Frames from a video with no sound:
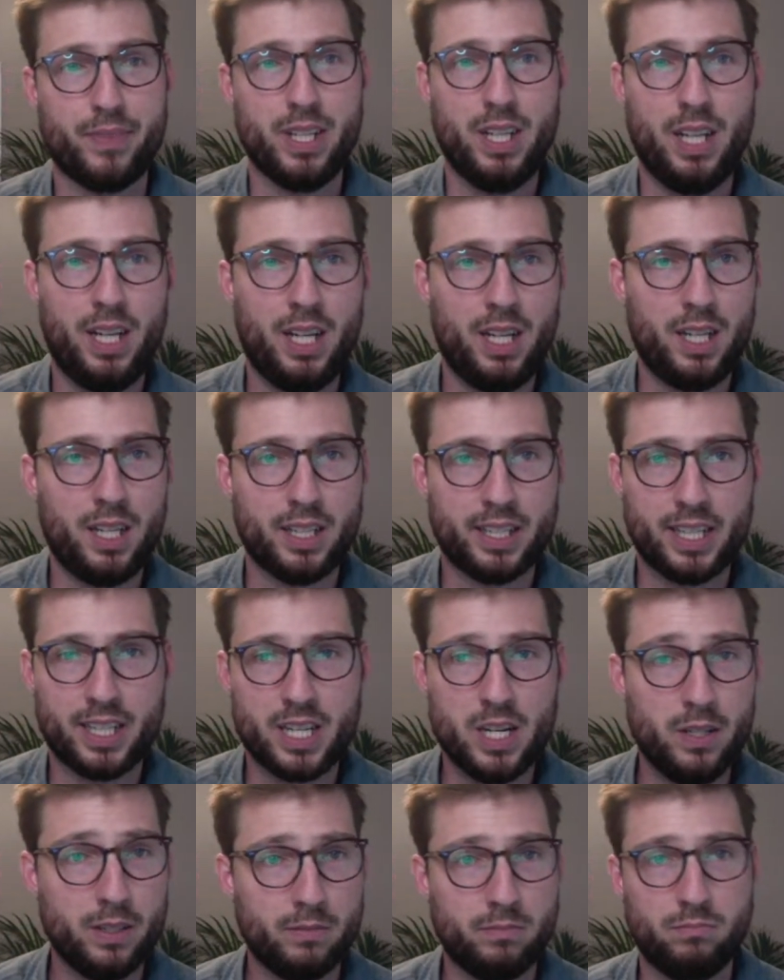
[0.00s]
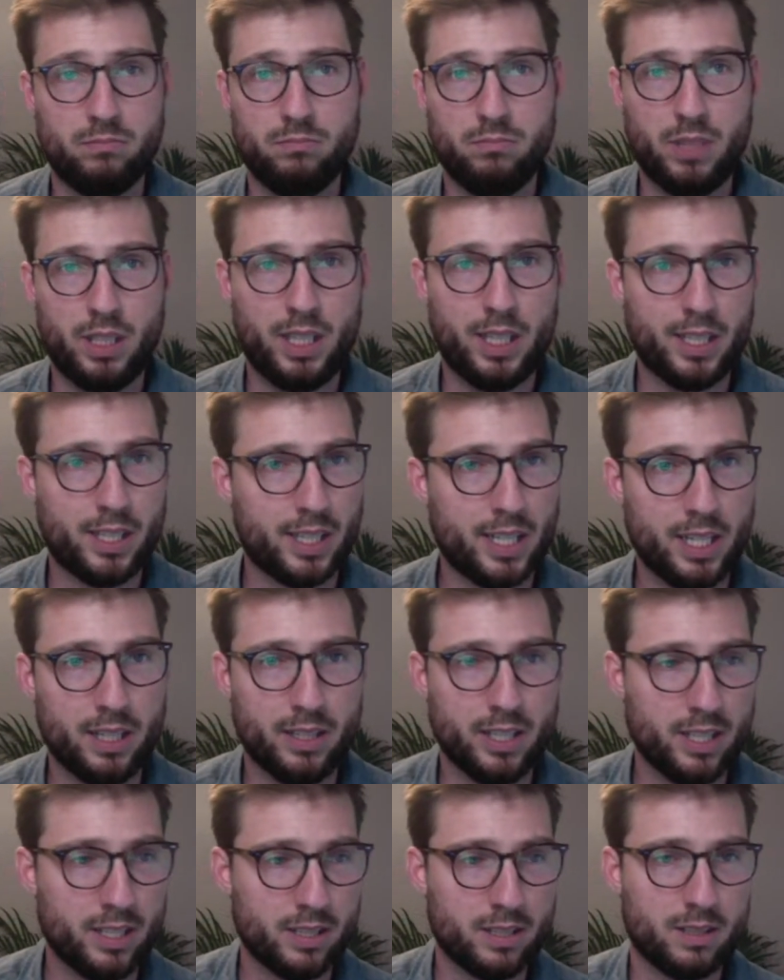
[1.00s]
get going and get
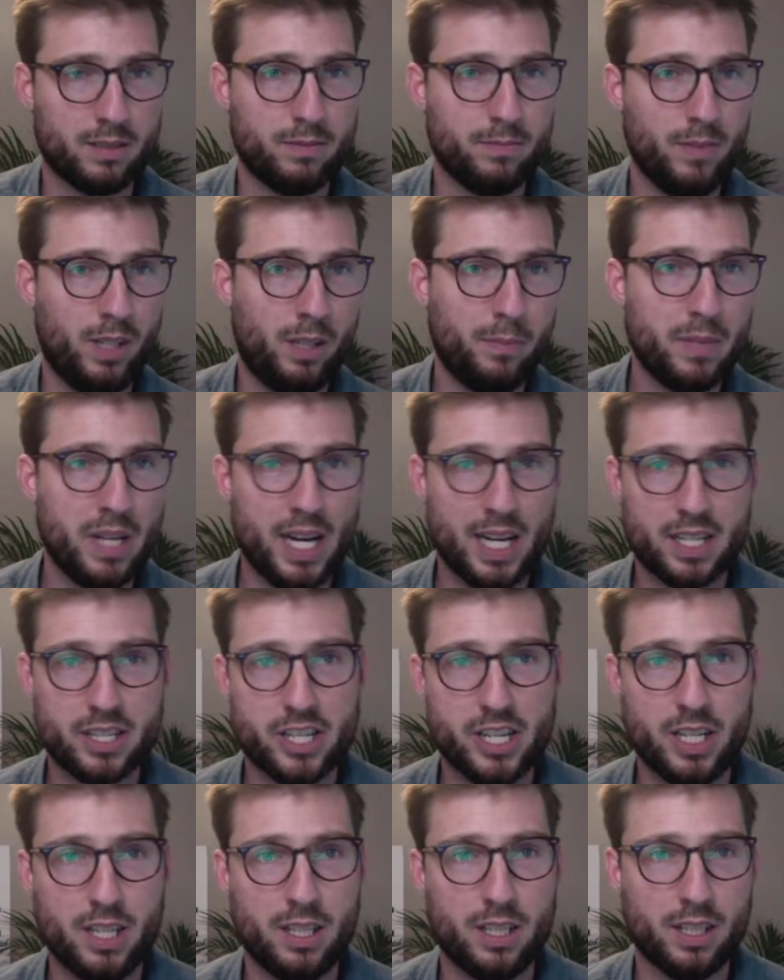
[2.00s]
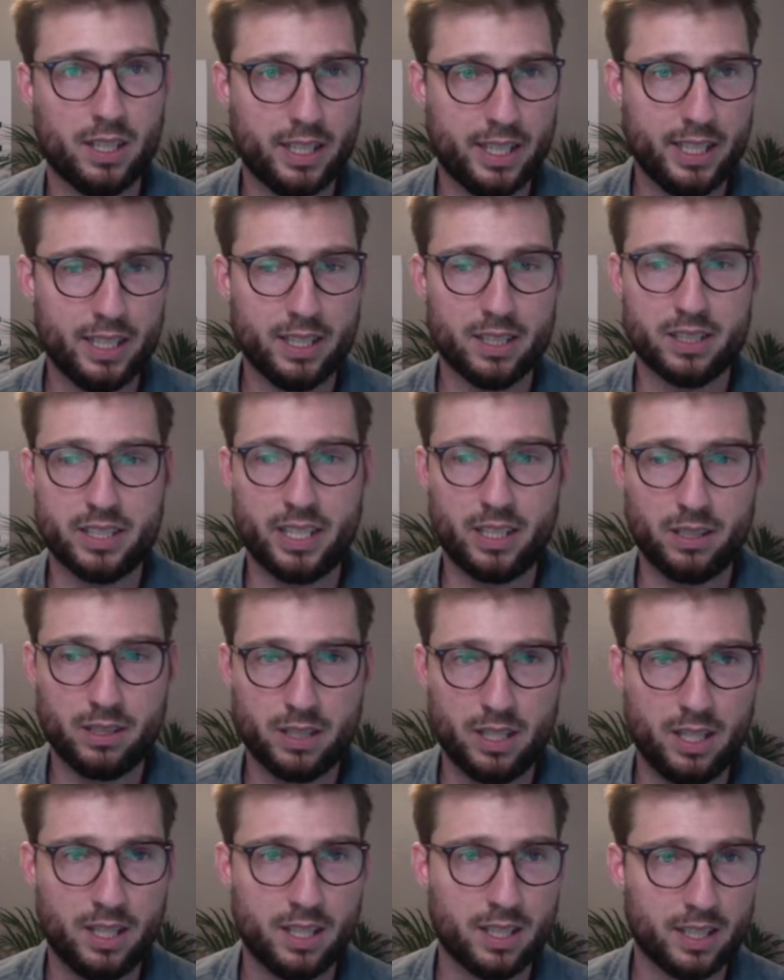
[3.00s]
this all behind you, get it settled,
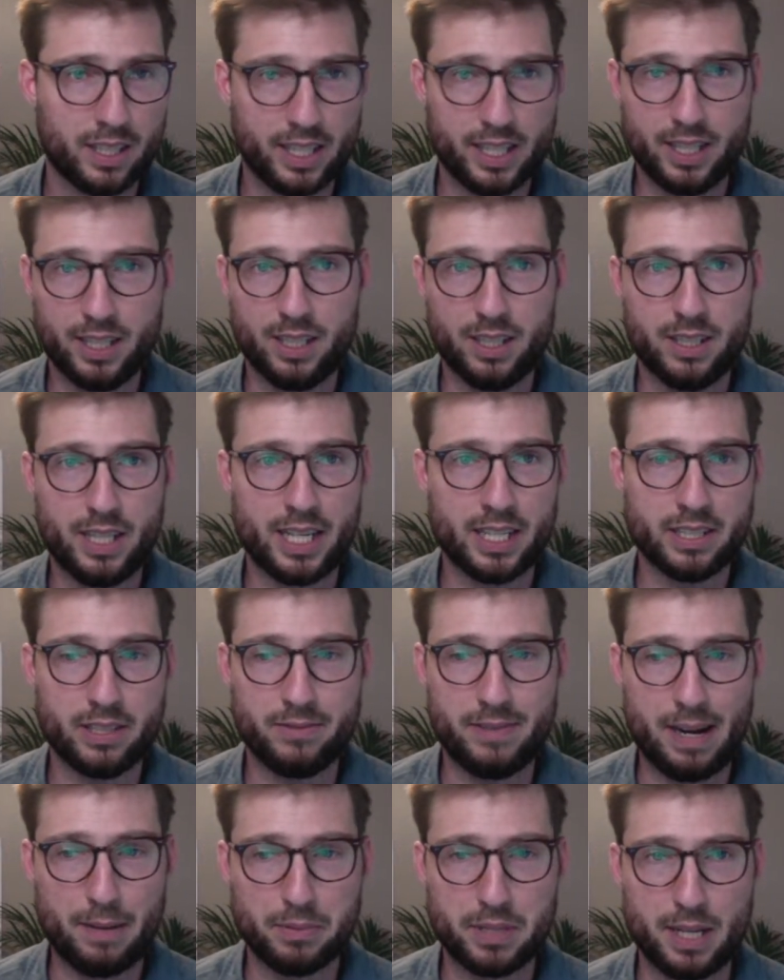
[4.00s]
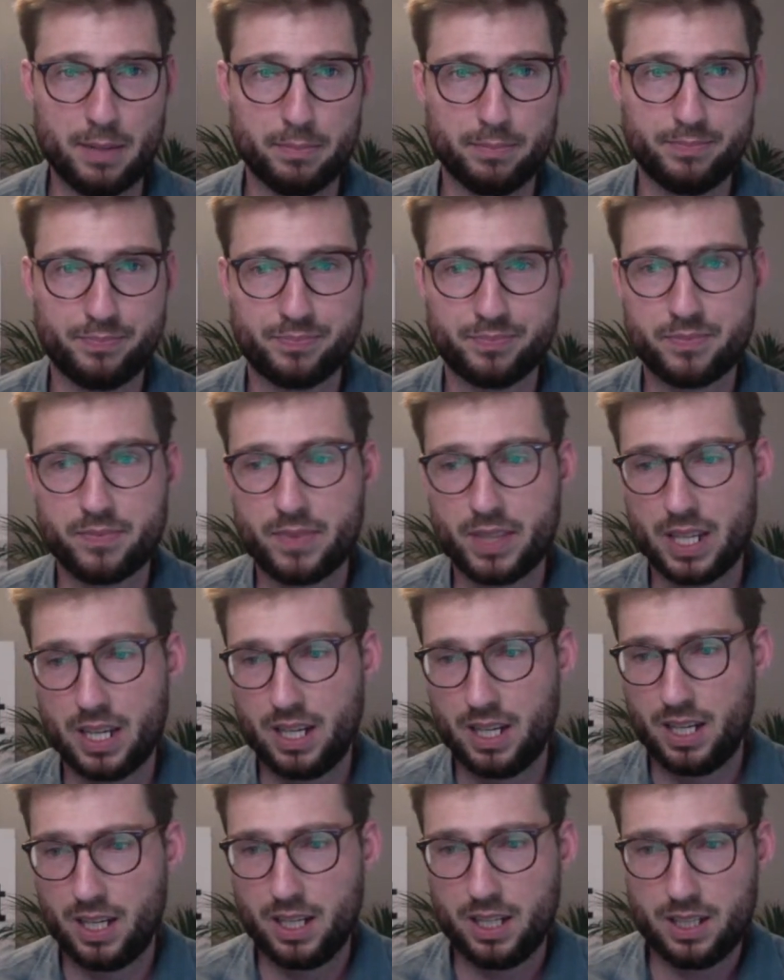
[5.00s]
get it nice and wrapped up.
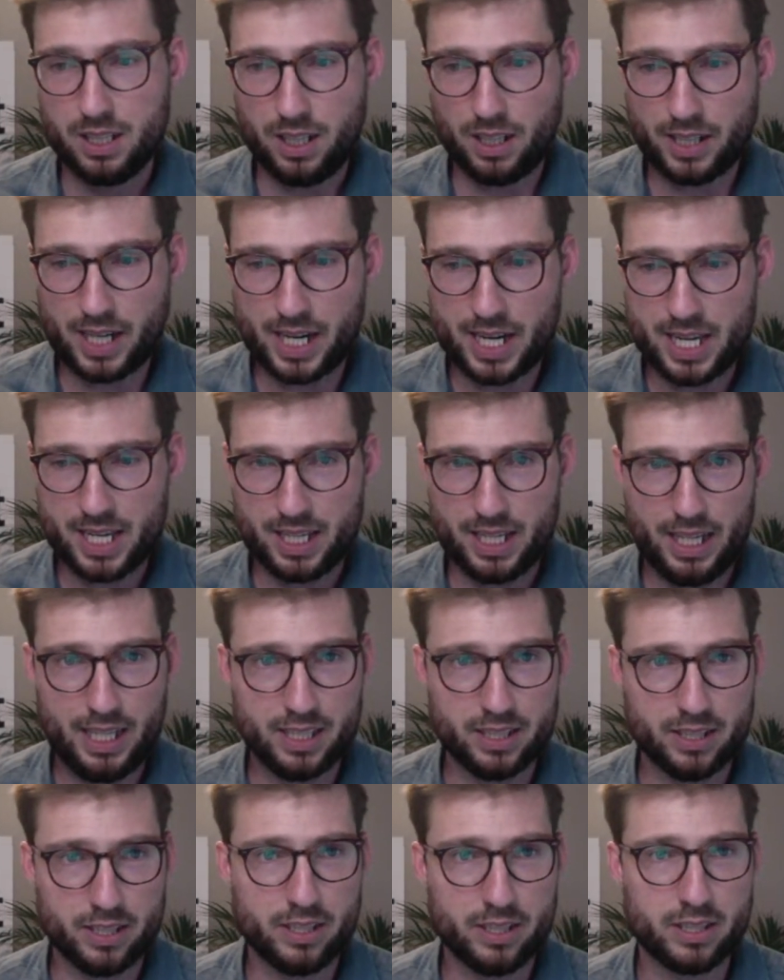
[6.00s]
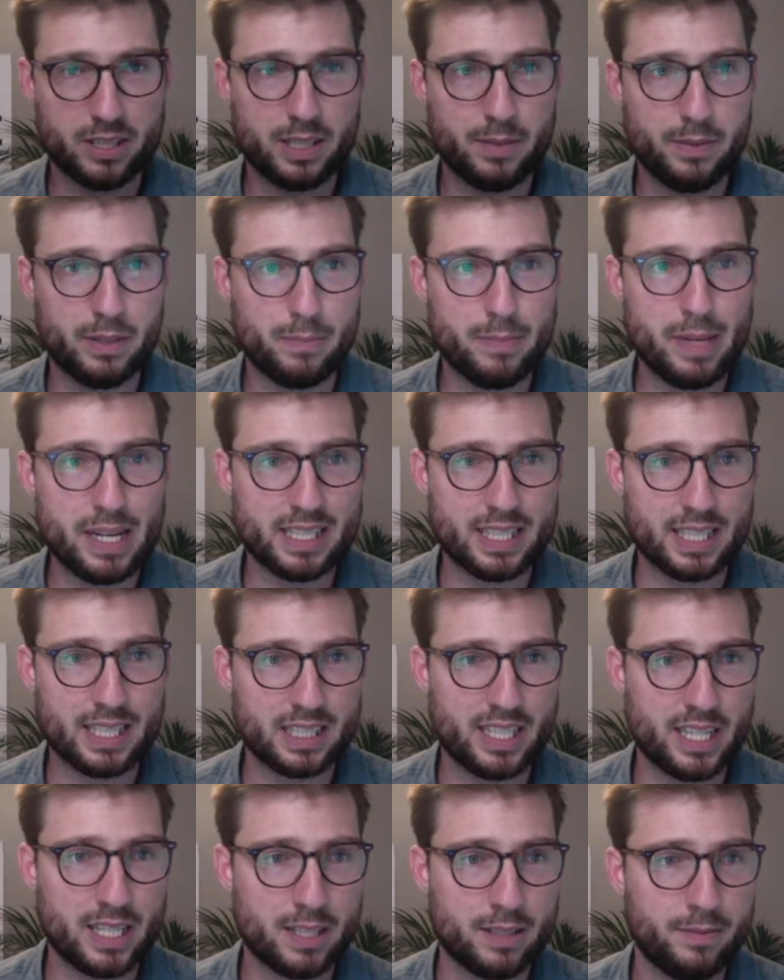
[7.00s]
Alrighty, so those are some of the basics
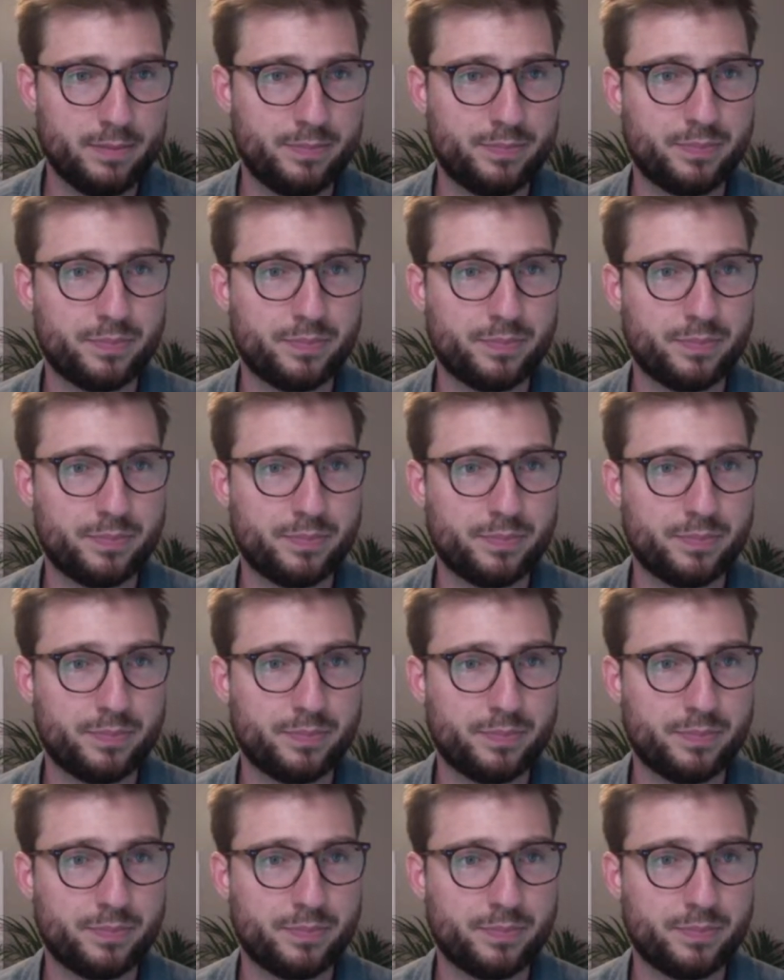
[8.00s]
here.